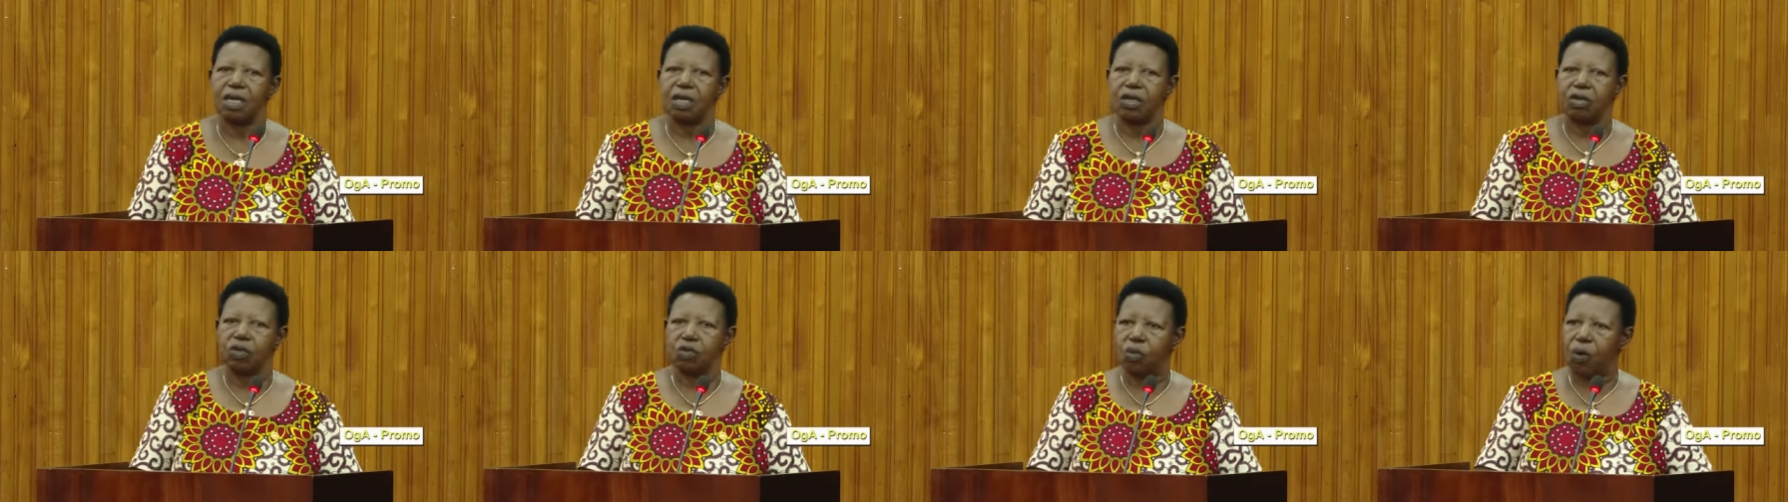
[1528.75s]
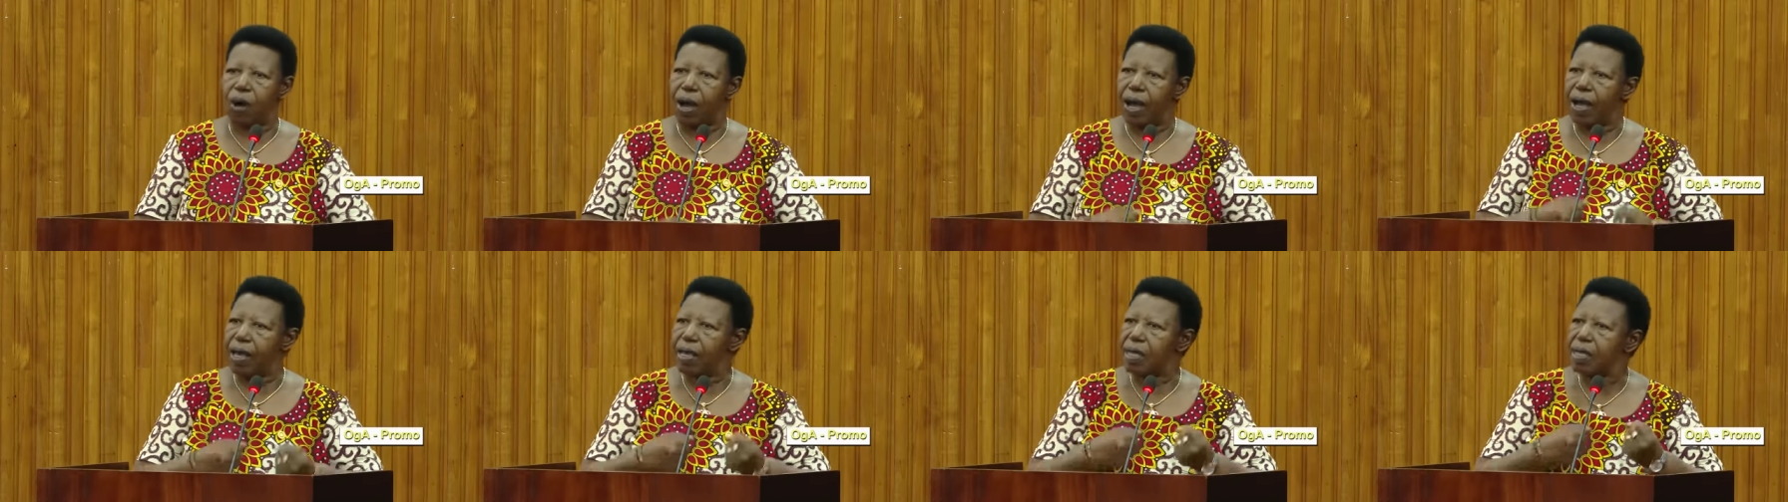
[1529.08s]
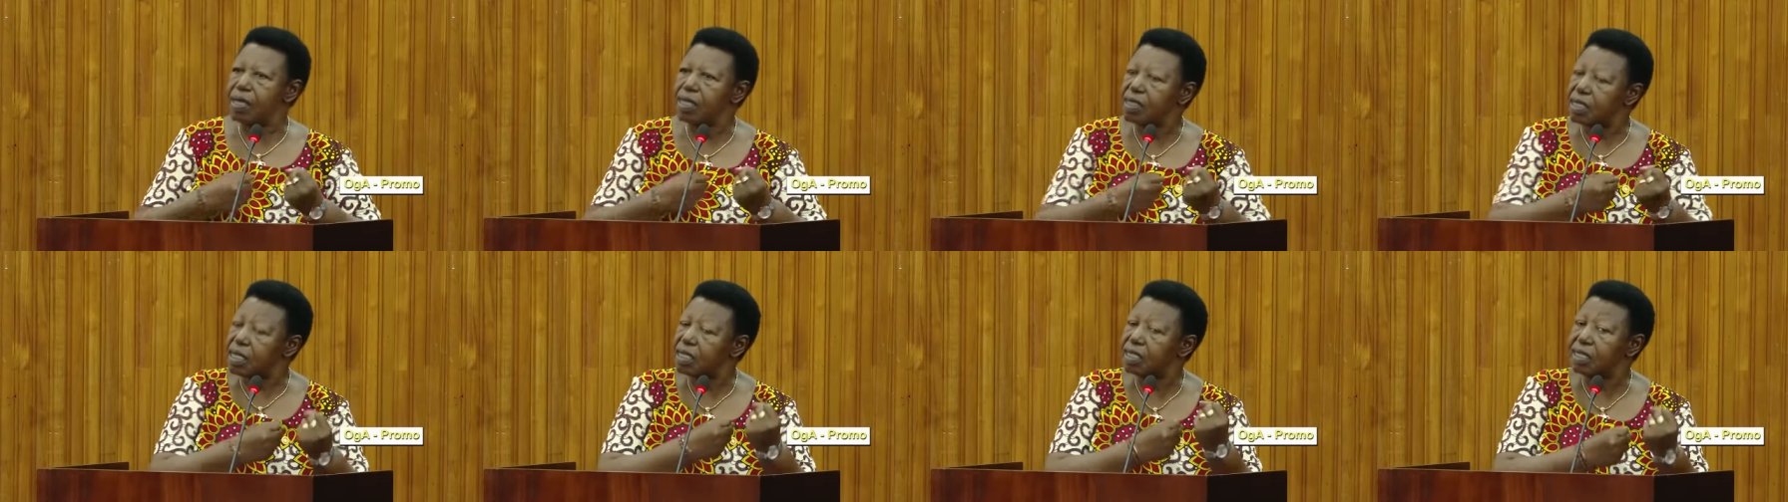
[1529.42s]
you are
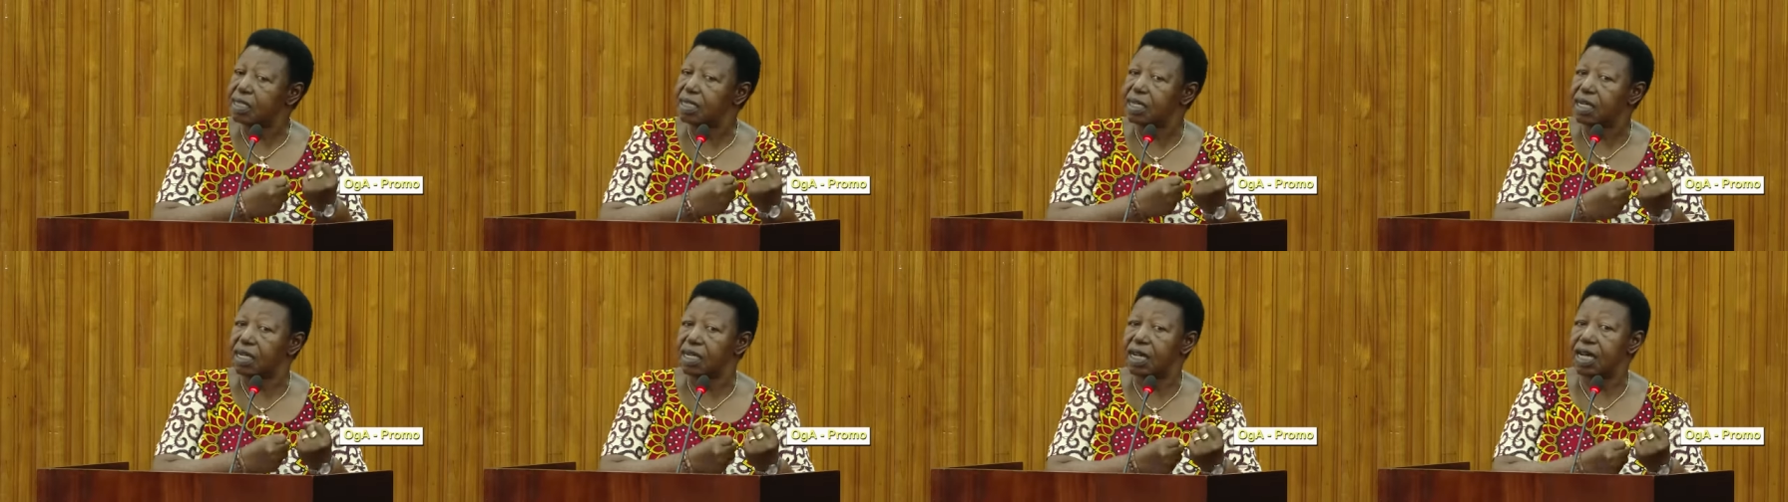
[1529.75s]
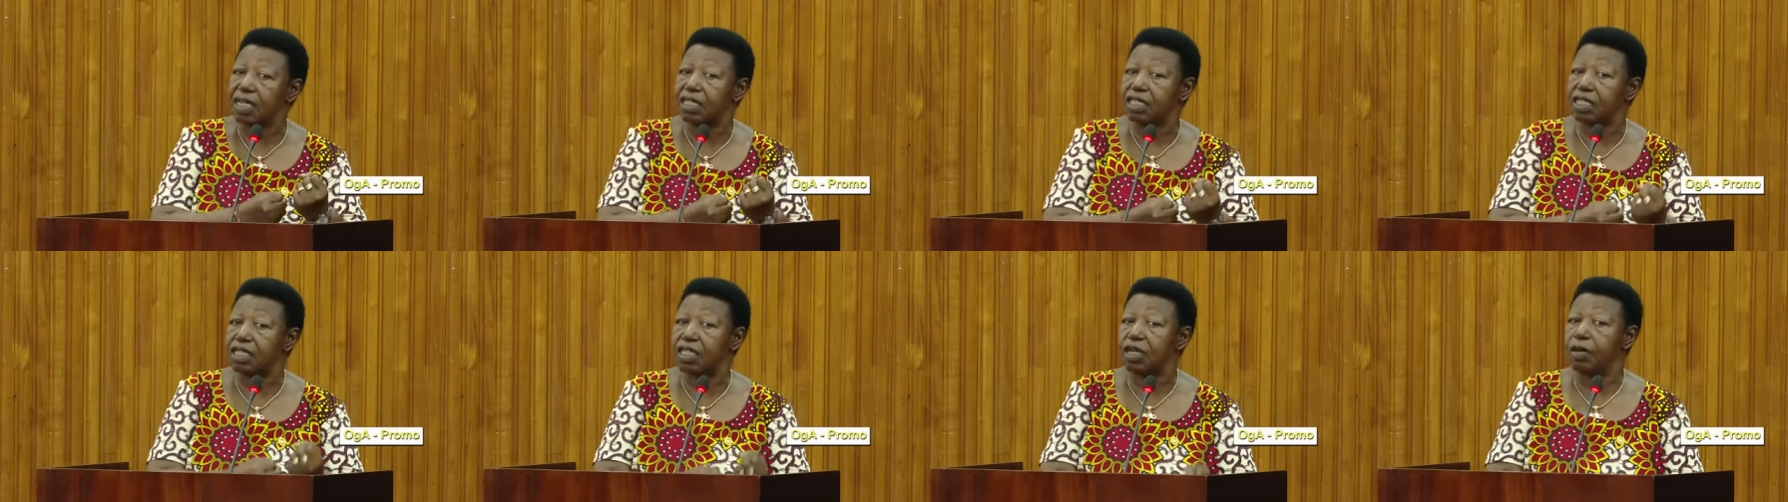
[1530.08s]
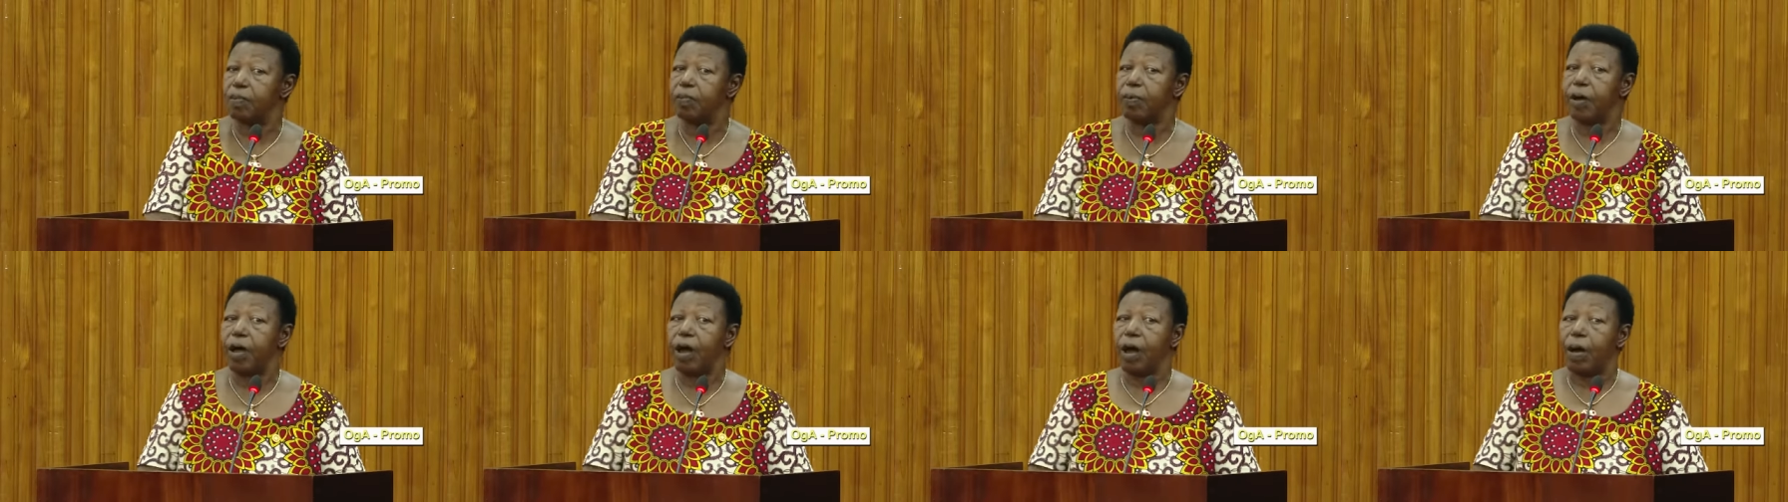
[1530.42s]
in this leadership,